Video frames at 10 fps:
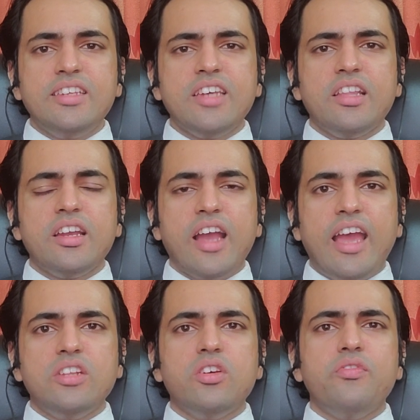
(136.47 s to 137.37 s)
are the
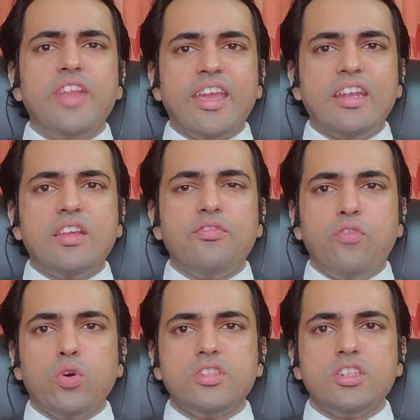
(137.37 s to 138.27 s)
kind of negative
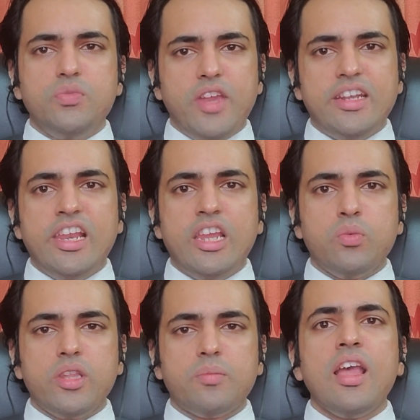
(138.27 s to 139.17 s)
forces we are dealing
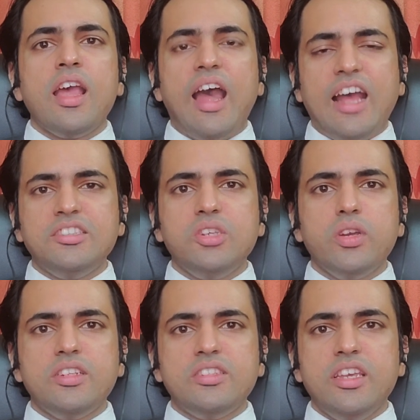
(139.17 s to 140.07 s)
with. As you
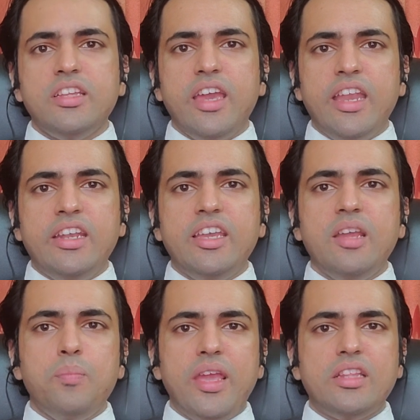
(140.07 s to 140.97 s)
can see, the Indian
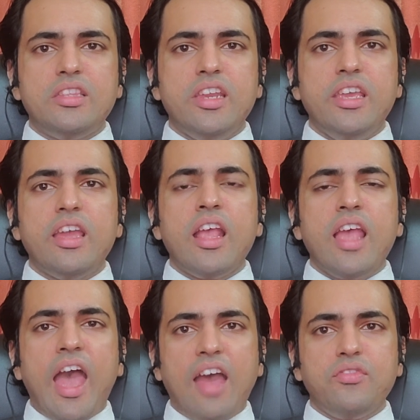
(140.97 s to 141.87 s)
big three
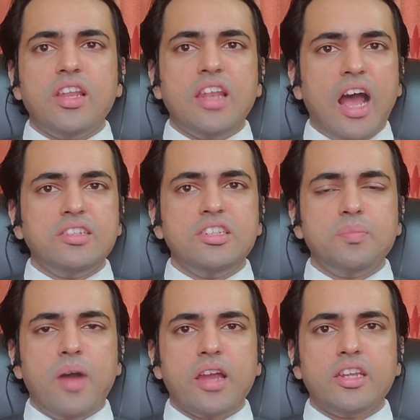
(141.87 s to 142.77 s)
have the largest
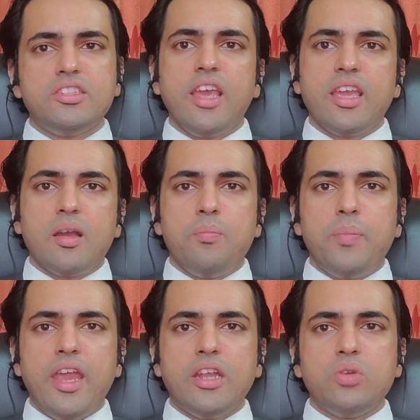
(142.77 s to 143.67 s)
market share
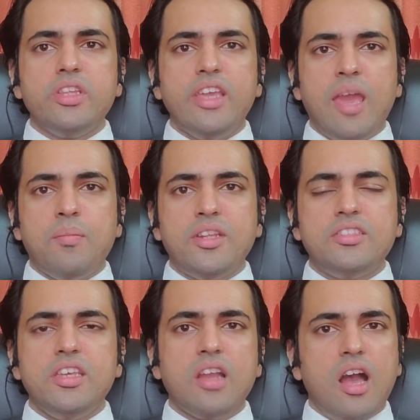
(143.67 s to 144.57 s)
compared to the
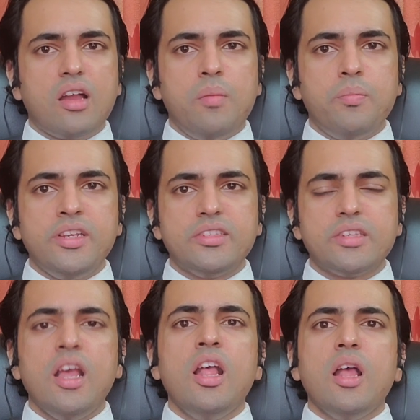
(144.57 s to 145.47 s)
MNC car companies.
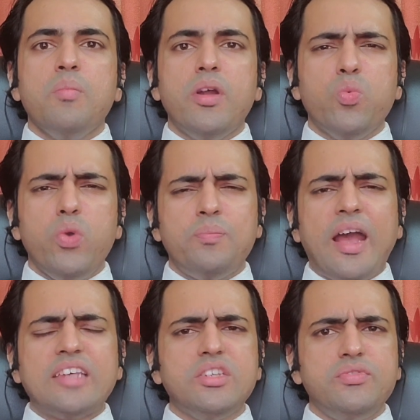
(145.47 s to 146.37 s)
But with
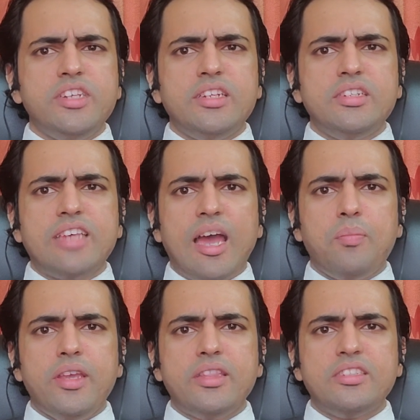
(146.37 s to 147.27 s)
massive changes
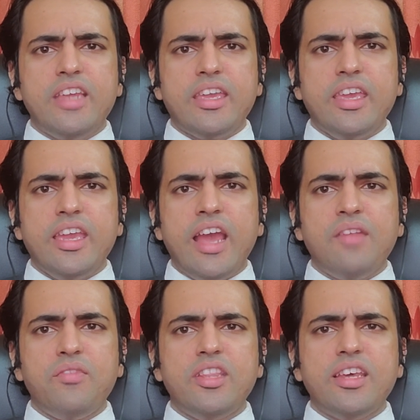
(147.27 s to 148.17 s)
happening this decade
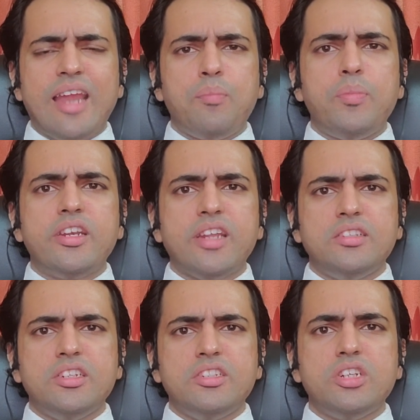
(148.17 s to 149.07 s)
and with the rapid
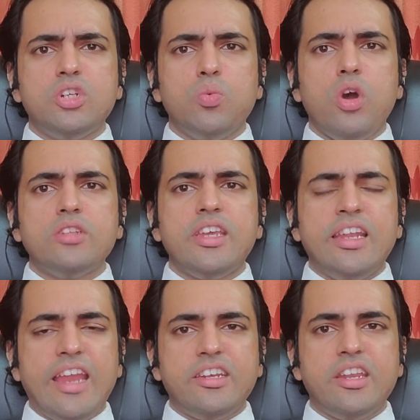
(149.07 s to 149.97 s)
transition towards
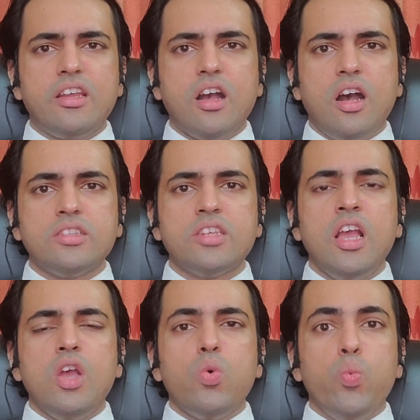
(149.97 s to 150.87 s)
electric cars,
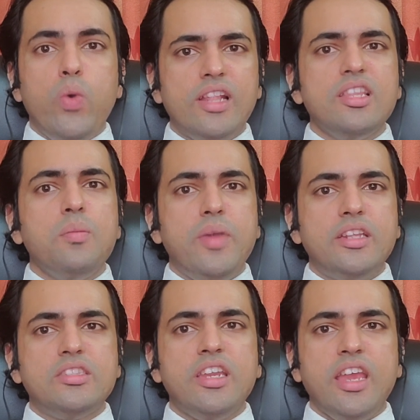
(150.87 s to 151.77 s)
will the
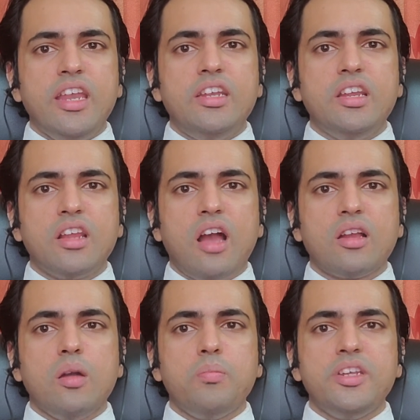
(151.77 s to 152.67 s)
big three Indian car
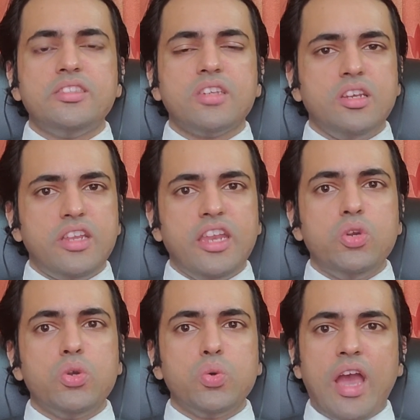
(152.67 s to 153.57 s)
companies
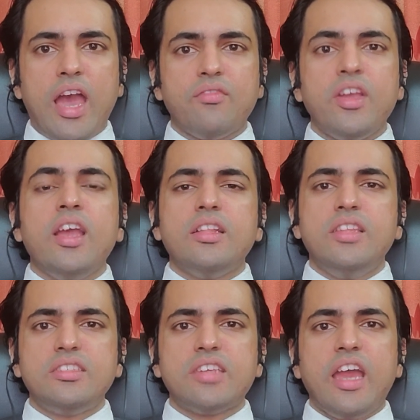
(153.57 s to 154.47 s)
continue to have
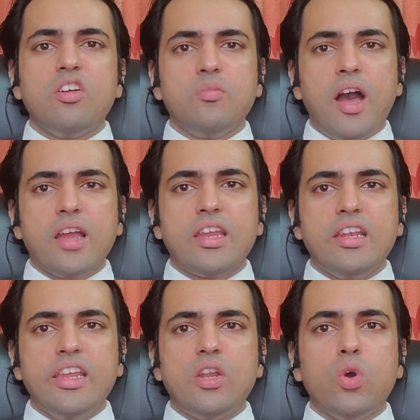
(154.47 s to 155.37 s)
this kind of market
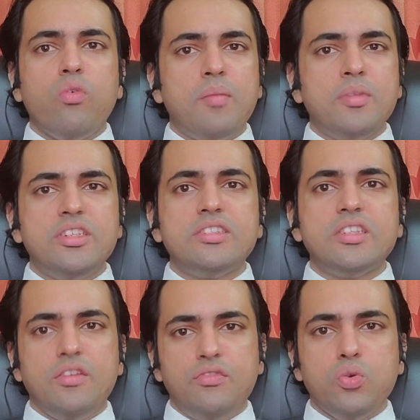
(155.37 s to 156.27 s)
lead over MNCs in
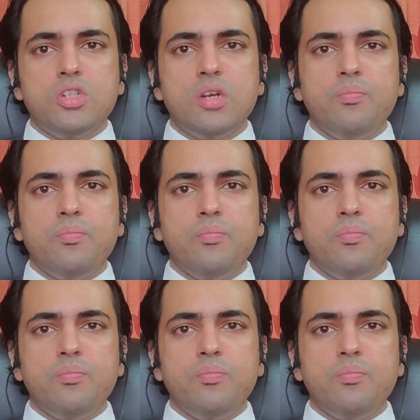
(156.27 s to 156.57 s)
the future?